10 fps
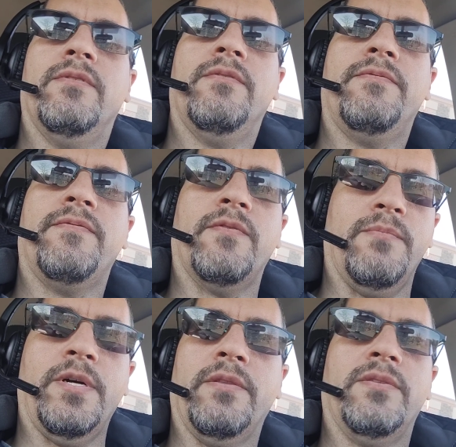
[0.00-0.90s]
for
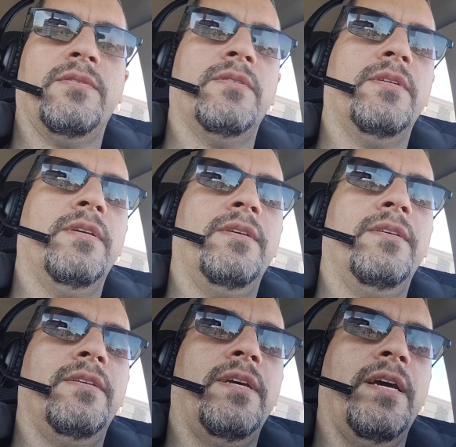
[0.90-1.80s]
months
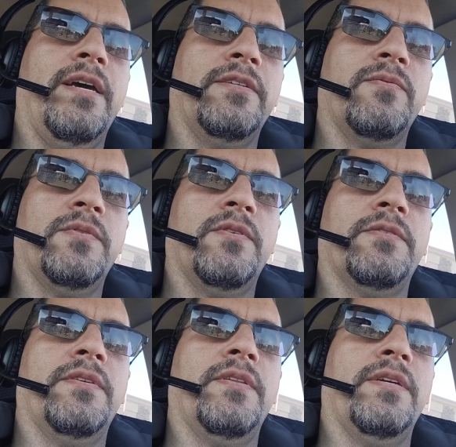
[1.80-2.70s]
as a
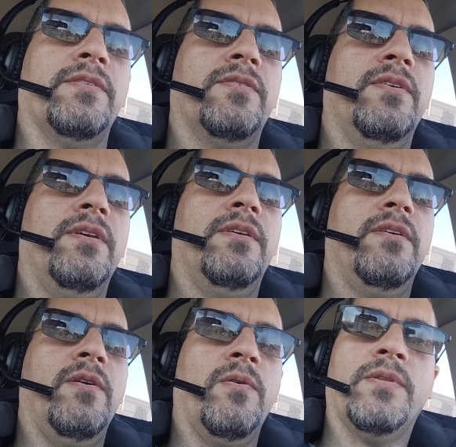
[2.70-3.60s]
result of this.
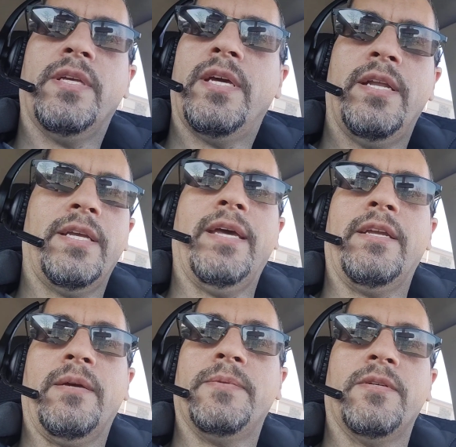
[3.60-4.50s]
Only kind of
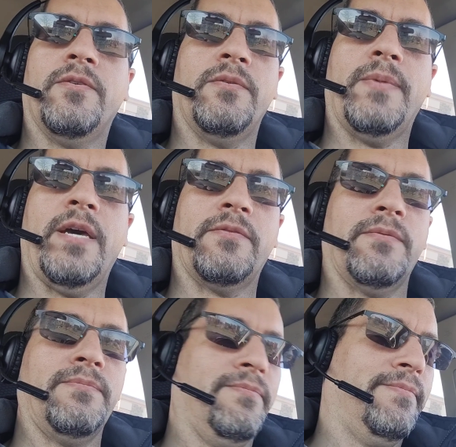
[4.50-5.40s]
getting up to go to the
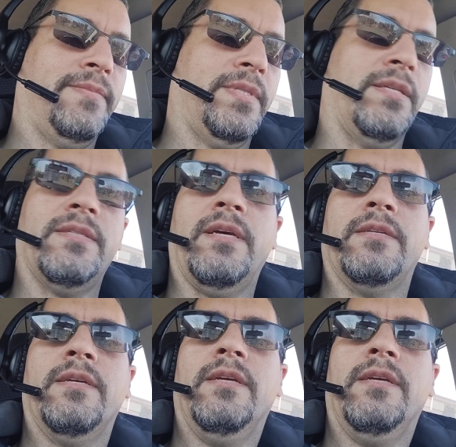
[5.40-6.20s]
bathroom. That's it.